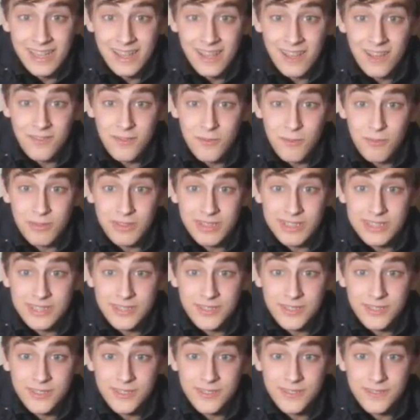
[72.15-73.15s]
left the police
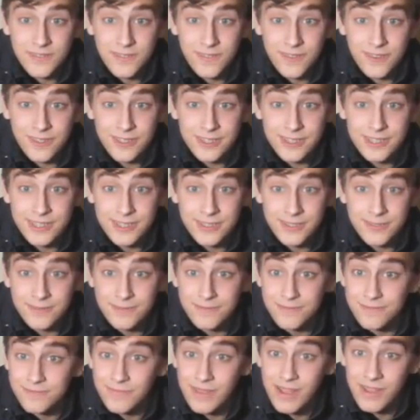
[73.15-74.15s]
force
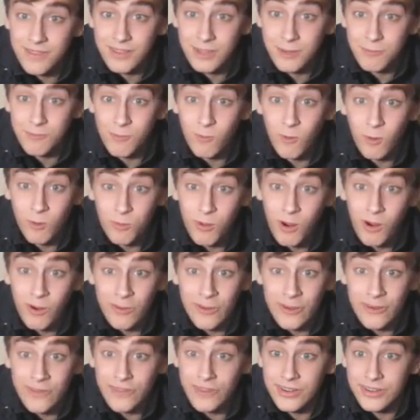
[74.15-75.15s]
having more
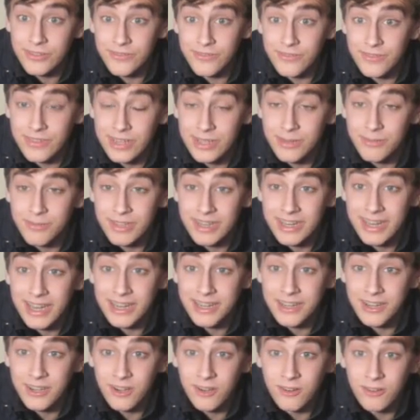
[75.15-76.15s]
power over him than I
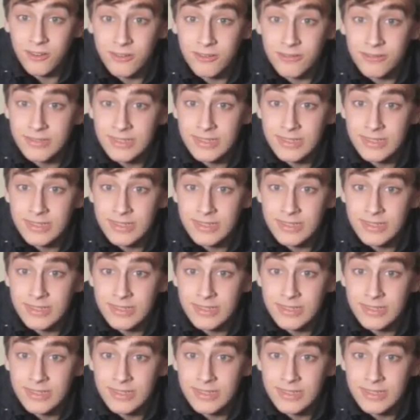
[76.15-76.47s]
know.